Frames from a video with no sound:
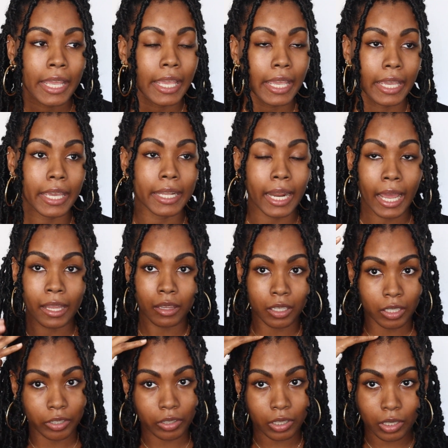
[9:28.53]
and I
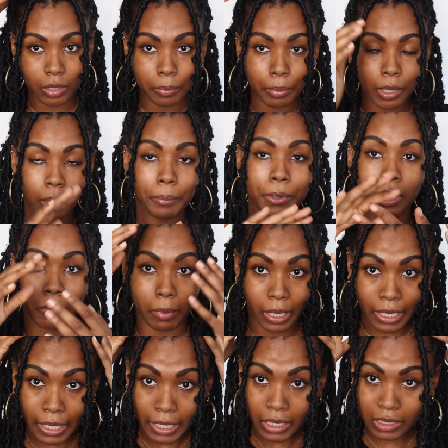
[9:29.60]
literally pump it in my
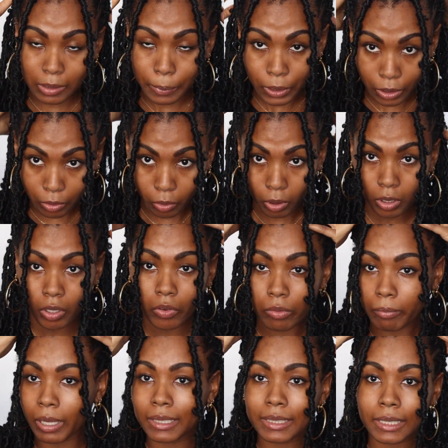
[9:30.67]
hands, put it all over
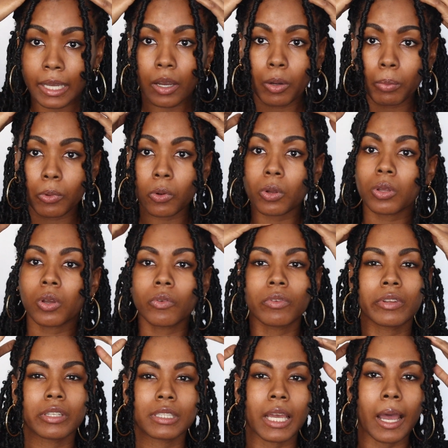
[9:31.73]
my scalp, all over
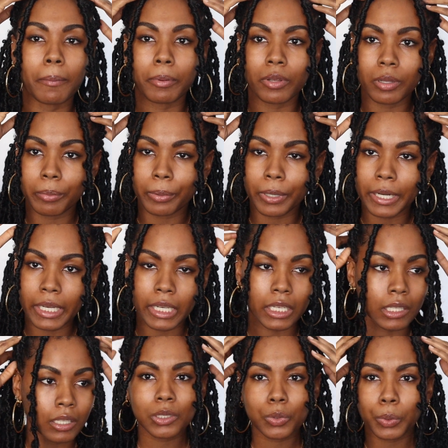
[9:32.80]
the top of the
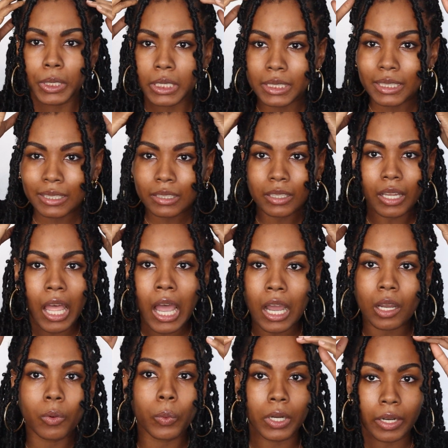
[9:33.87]
braid, twist,
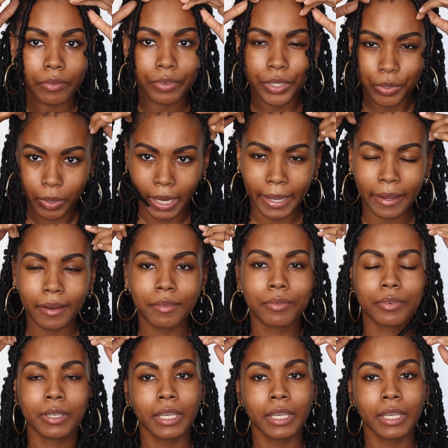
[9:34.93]
lock, whatever you have.